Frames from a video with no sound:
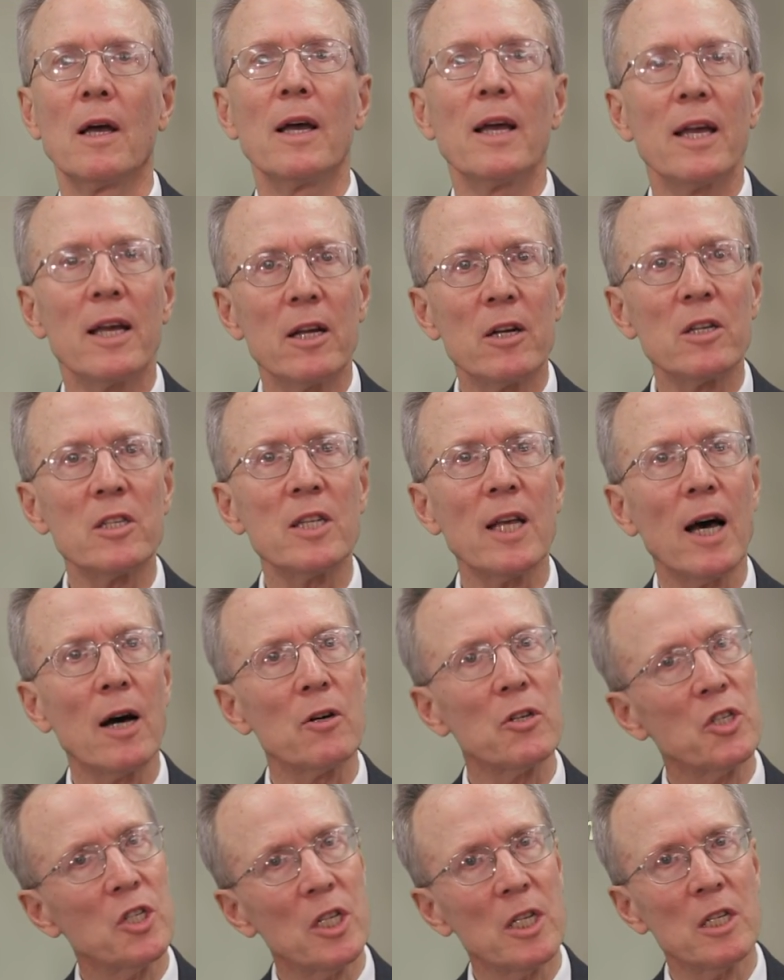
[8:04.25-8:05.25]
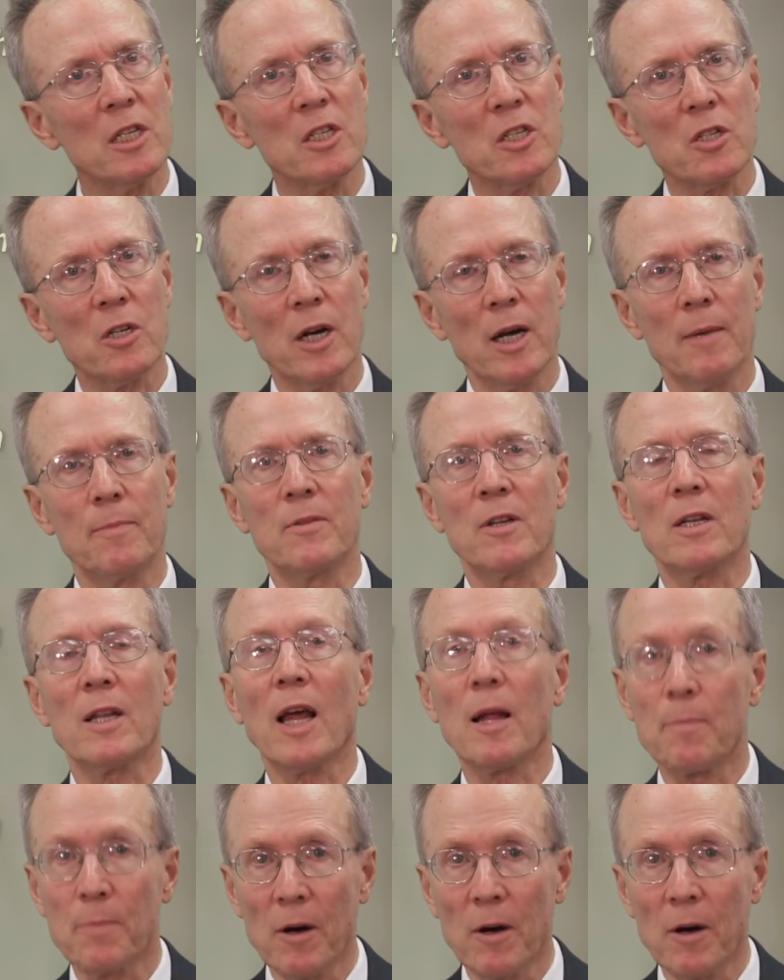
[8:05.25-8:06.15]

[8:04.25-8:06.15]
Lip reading: Here's how she described it at